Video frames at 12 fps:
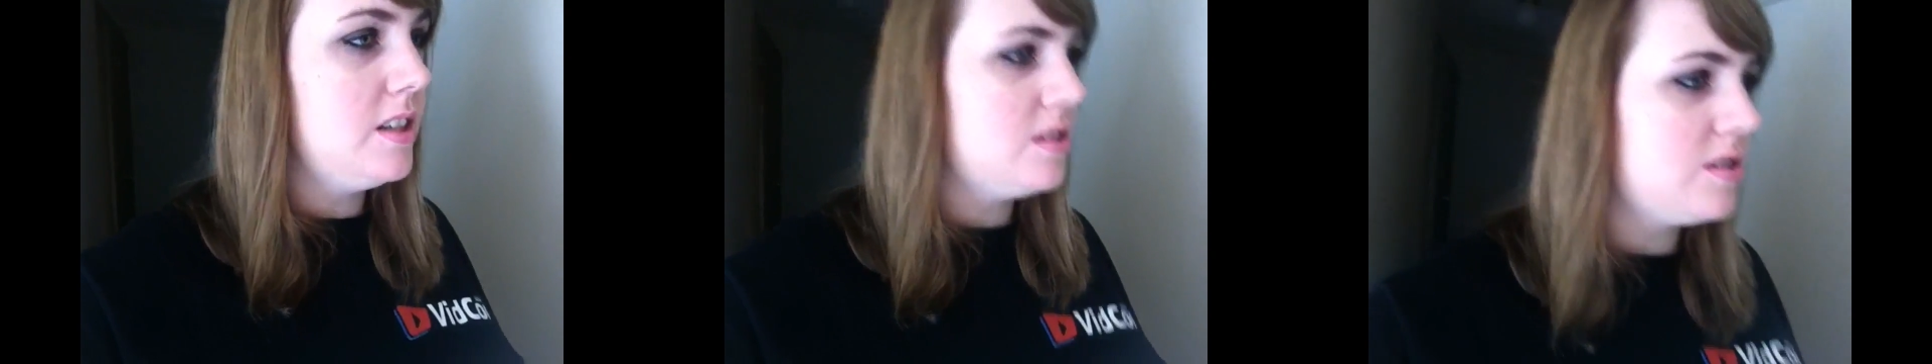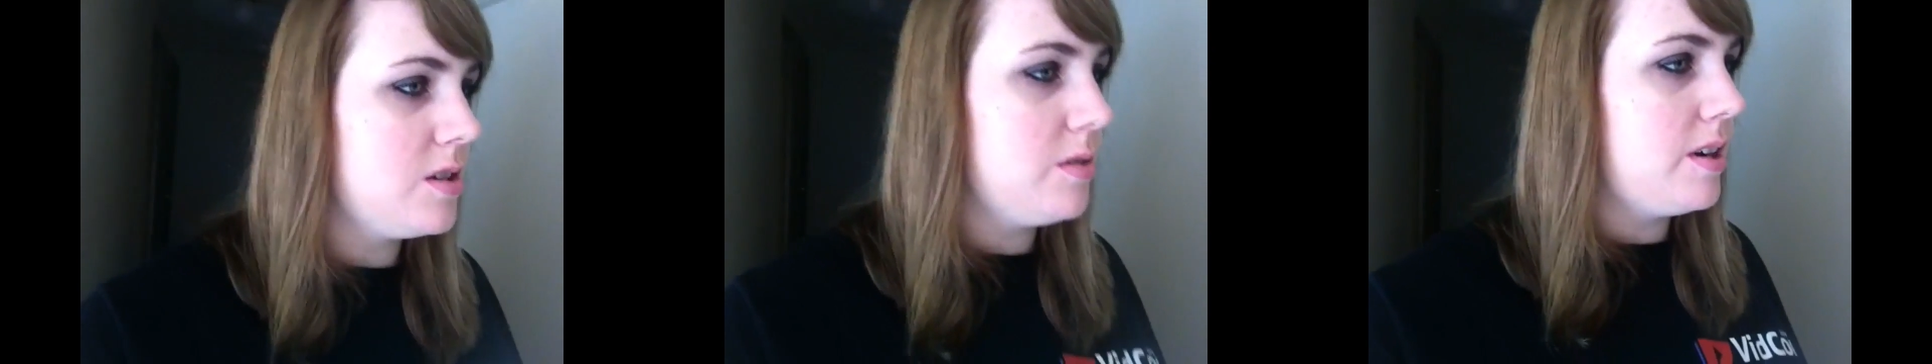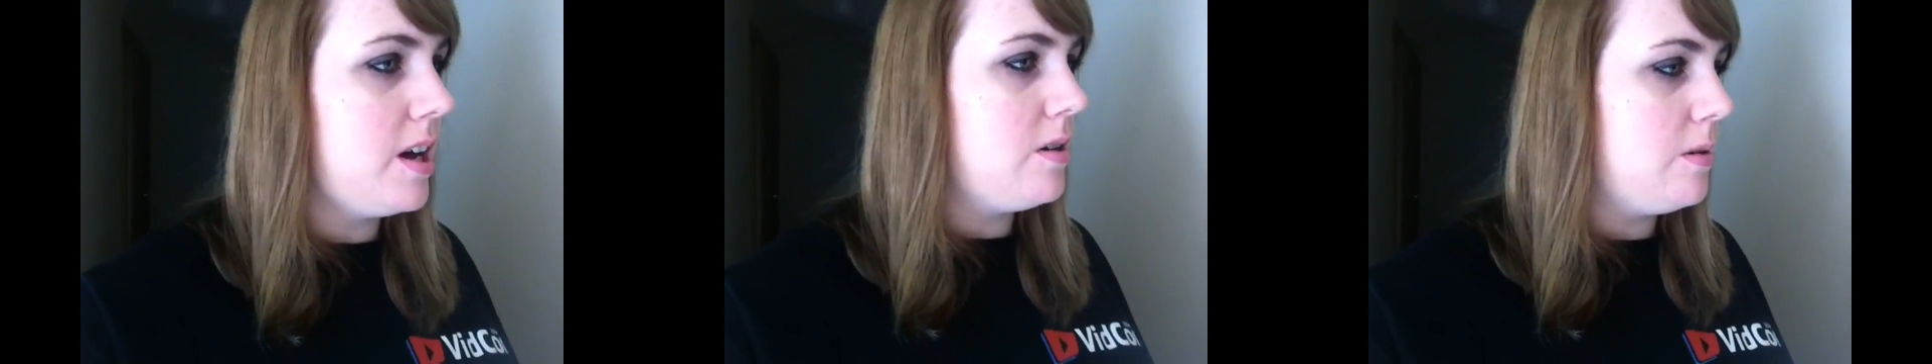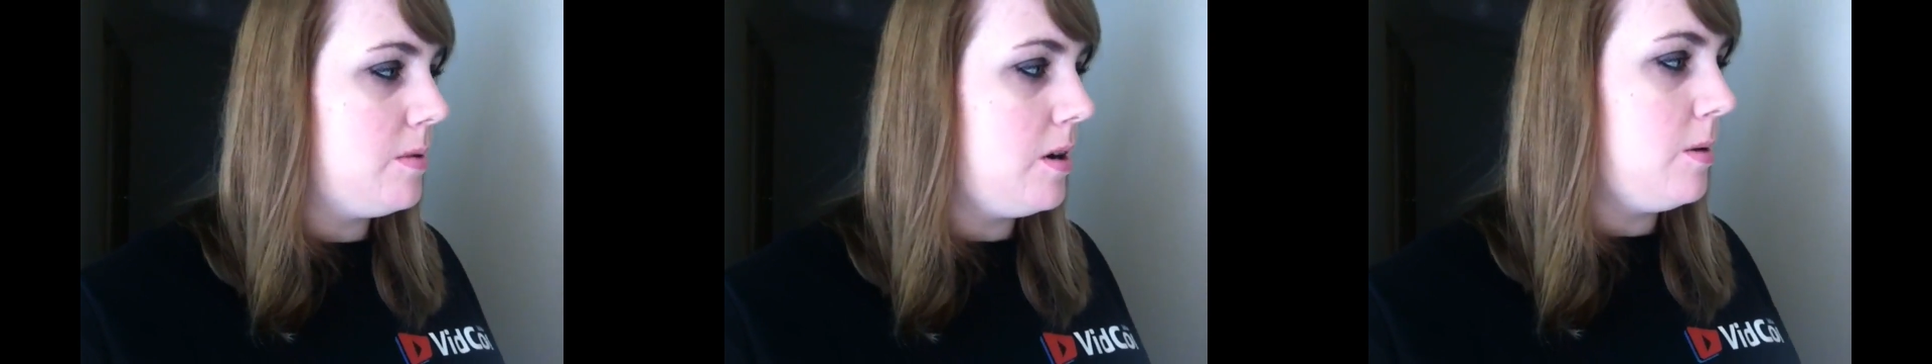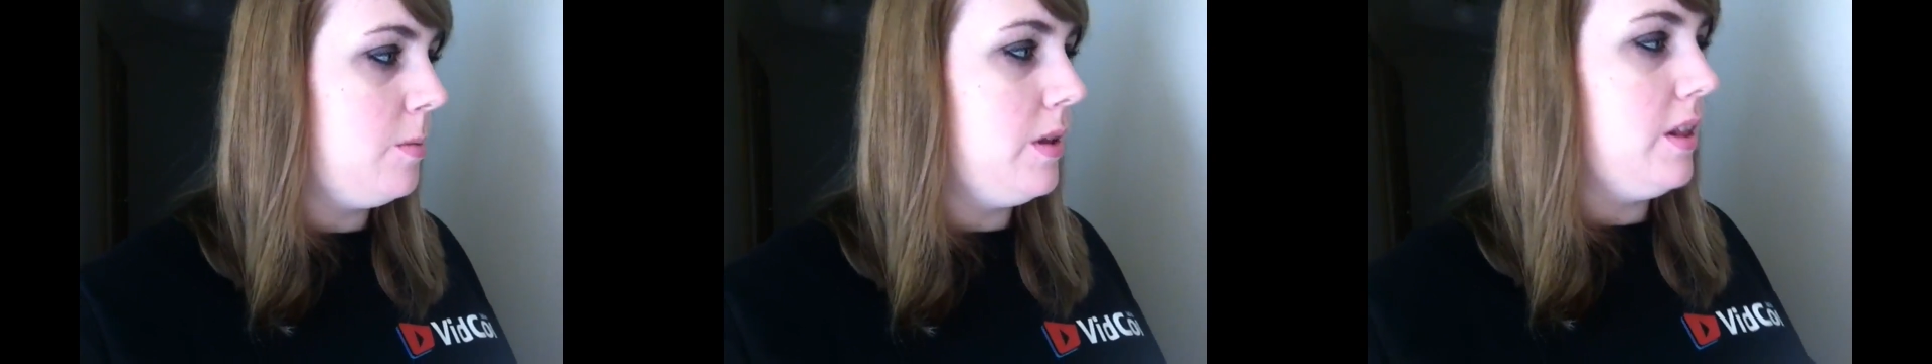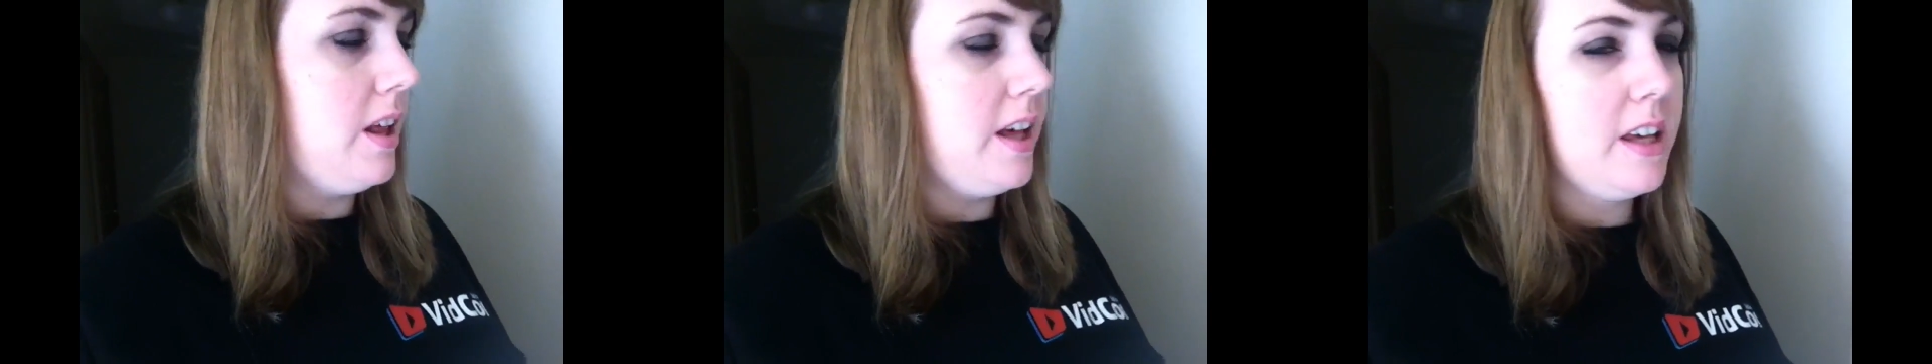and so now I'll
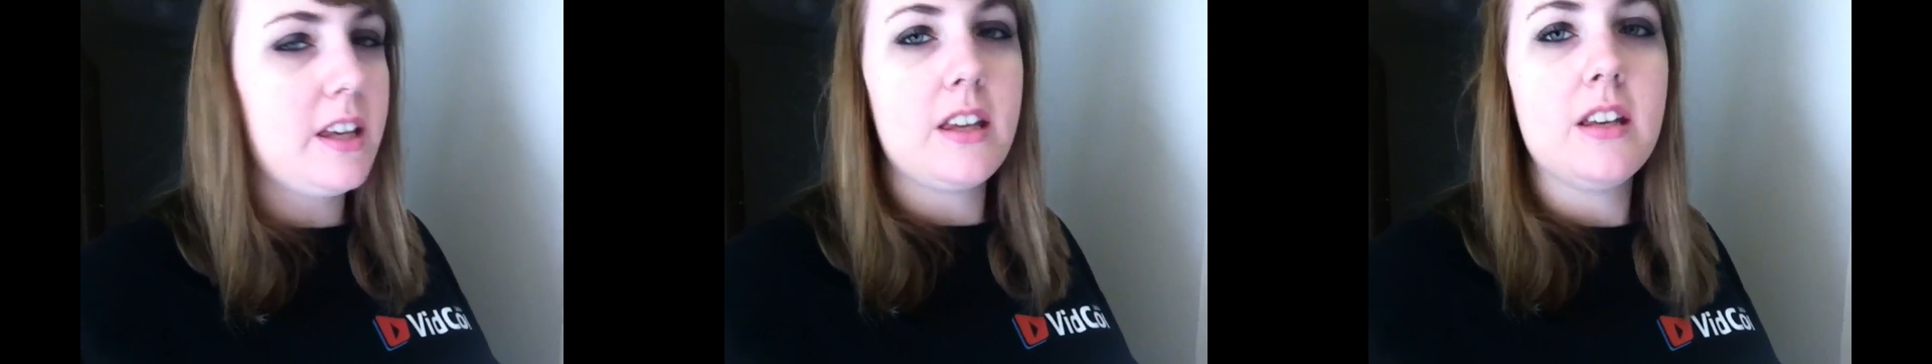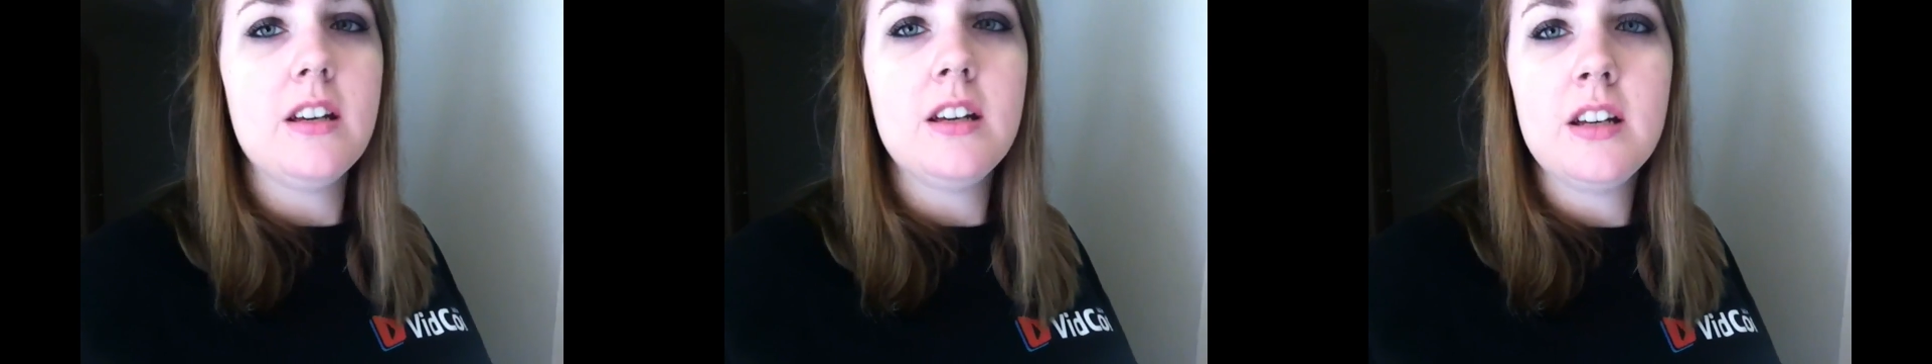probably like